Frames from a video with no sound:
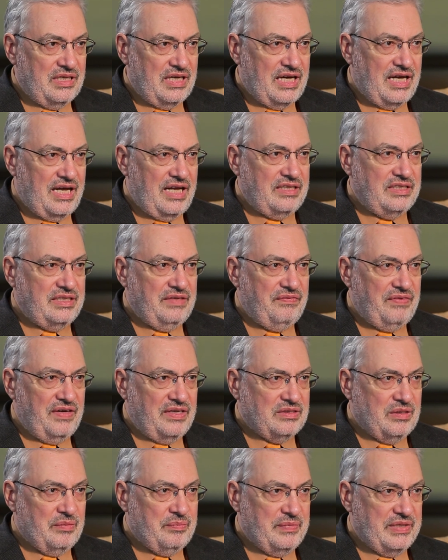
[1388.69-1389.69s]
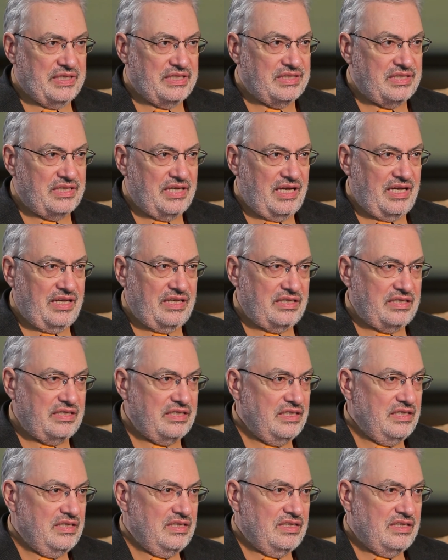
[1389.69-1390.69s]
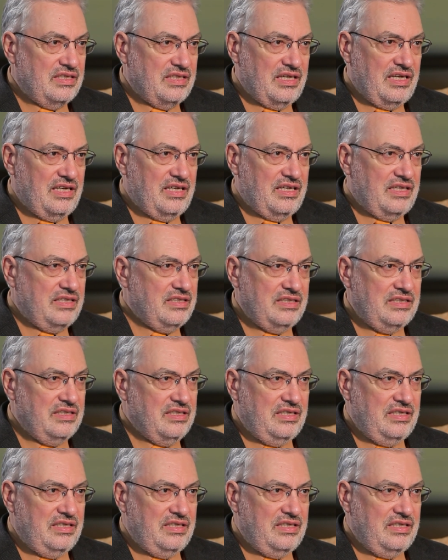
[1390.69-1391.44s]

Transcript: and development. And uh,